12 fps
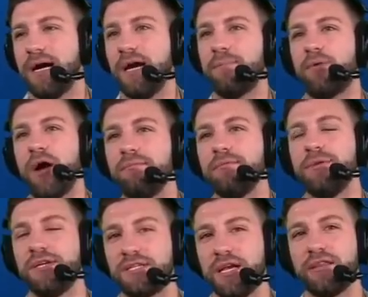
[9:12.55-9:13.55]
I'd
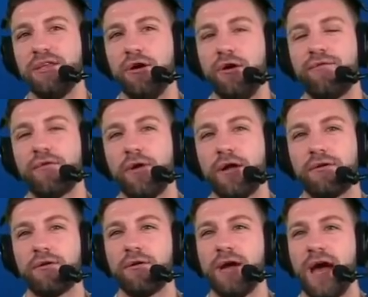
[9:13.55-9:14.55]
probably set the over
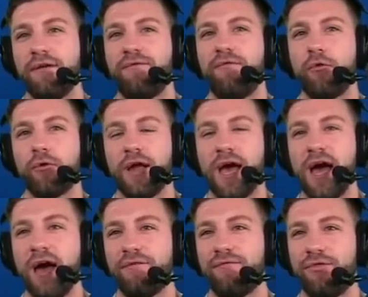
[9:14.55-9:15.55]
under at four and a
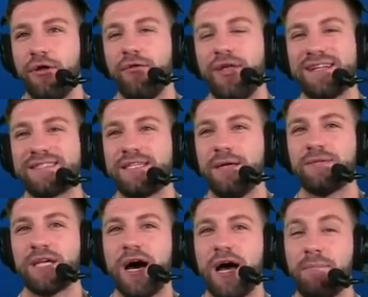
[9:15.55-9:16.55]
half, though that
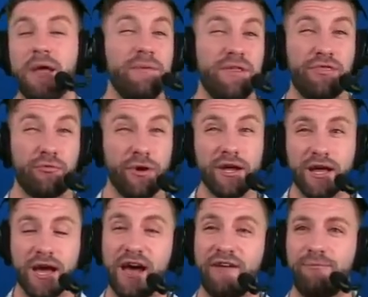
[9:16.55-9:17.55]
seems high, maybe three and
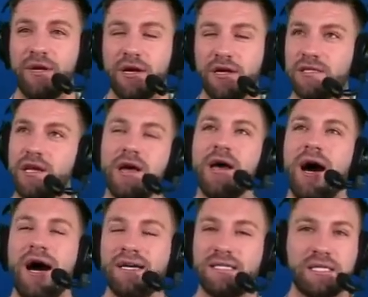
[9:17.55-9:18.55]
a half, because
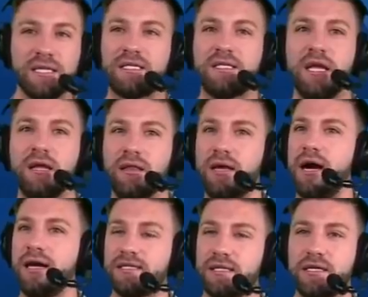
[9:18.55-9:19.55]
I see Stingley,
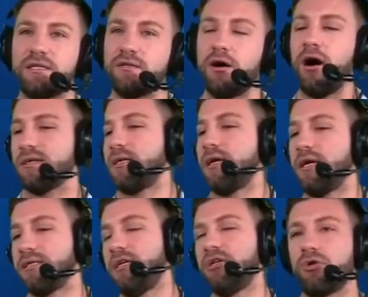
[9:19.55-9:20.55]
I see Sauce, and
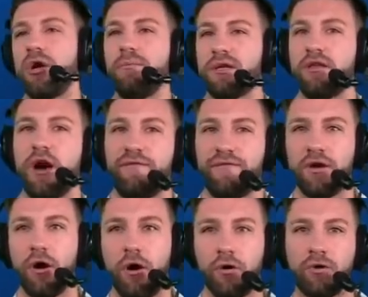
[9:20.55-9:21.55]
I see Trent McDuffie
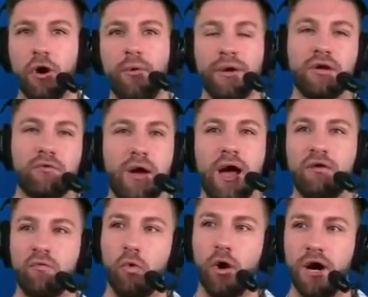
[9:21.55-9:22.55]
all going in
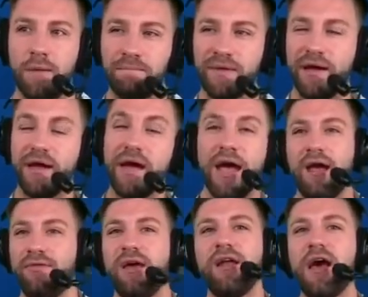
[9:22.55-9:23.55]
round one.
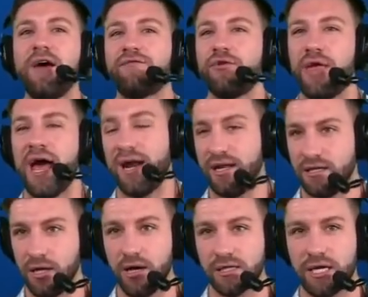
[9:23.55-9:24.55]
And then after that,
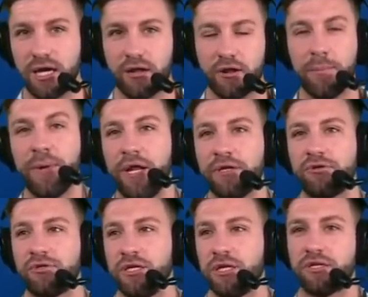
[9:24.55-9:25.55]
it does get a little bit
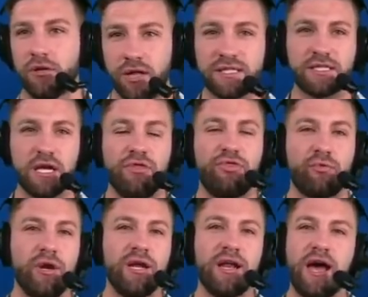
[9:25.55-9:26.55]
interesting. So let's say
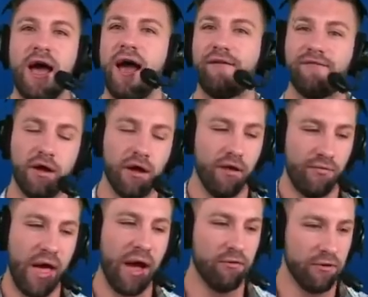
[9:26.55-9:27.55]
three and a half.
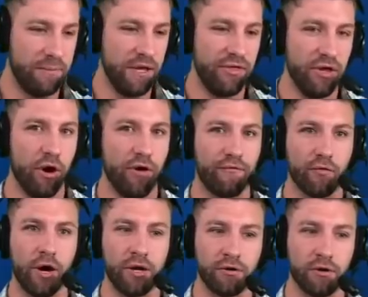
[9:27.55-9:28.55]
That would be the
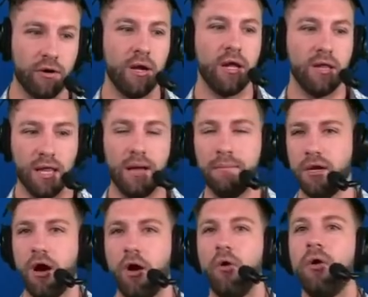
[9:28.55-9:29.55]
over under. Let me
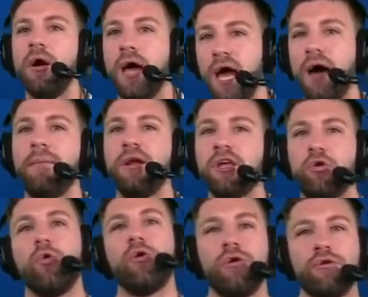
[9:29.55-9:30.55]
know how many
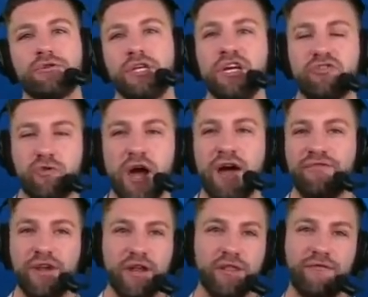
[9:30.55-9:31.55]
corners get
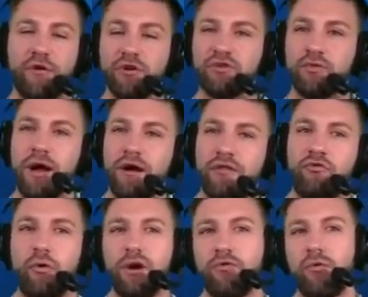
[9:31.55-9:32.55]
drafted in the first round of the
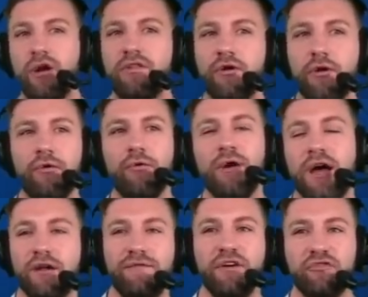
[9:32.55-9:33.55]
2022
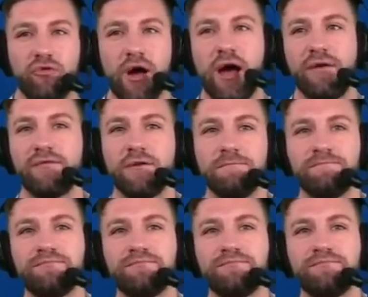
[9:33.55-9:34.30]
NFL Draft.